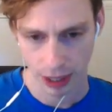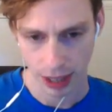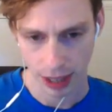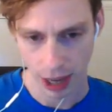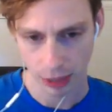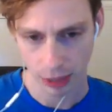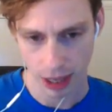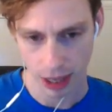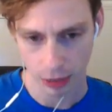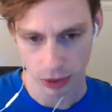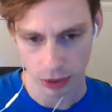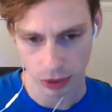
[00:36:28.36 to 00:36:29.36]
I'll be
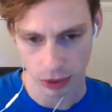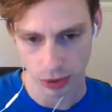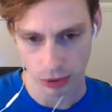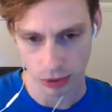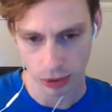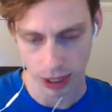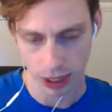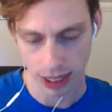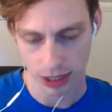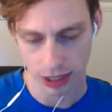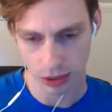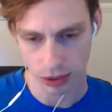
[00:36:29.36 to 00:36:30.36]
able to get
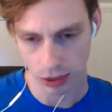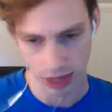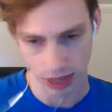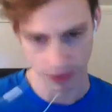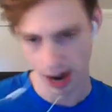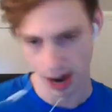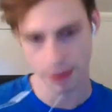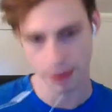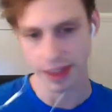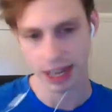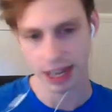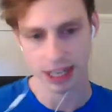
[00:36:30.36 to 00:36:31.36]
into the environment
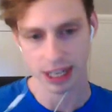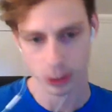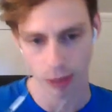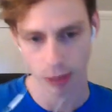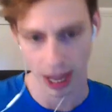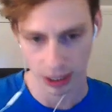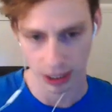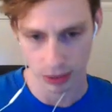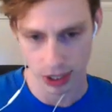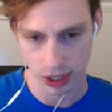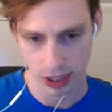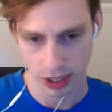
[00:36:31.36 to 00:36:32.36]
that I expect,
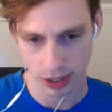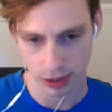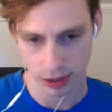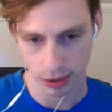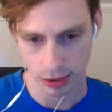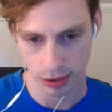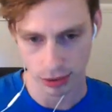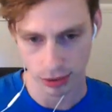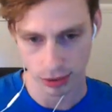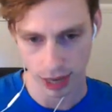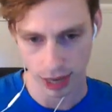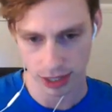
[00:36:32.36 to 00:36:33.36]
which is to
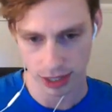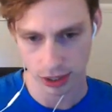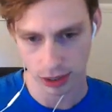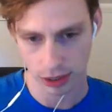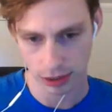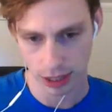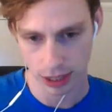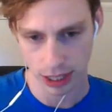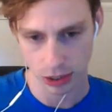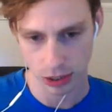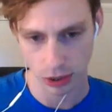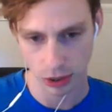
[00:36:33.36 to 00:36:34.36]
get
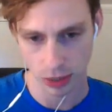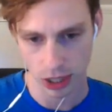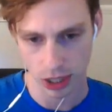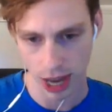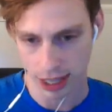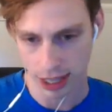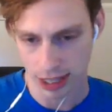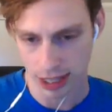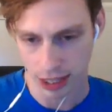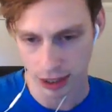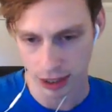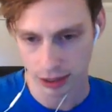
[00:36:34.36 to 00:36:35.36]
into the WeeChat
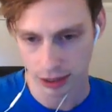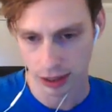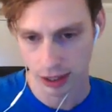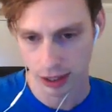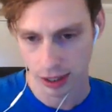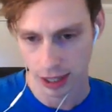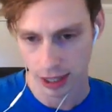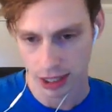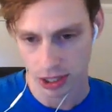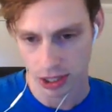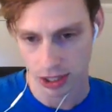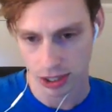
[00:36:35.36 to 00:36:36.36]
container and
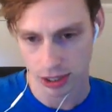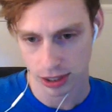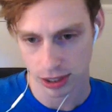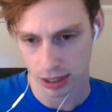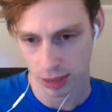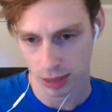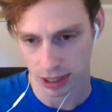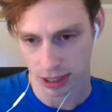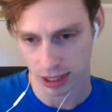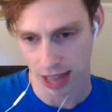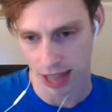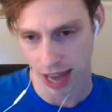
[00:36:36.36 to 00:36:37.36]
just tmux
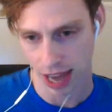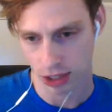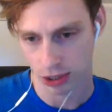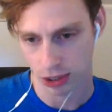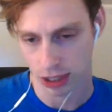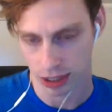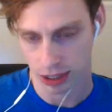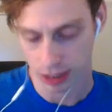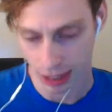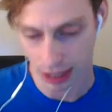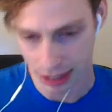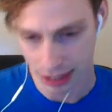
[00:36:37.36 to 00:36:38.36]
attached to the ex
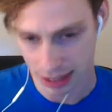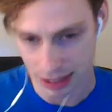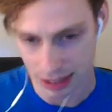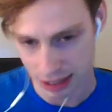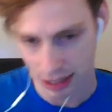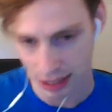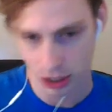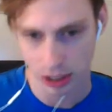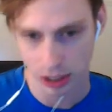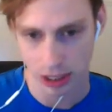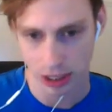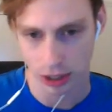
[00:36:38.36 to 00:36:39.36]
existing session
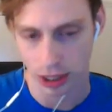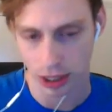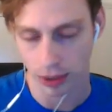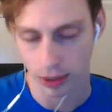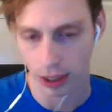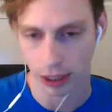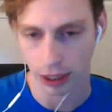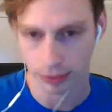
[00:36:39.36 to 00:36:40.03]
that's already running.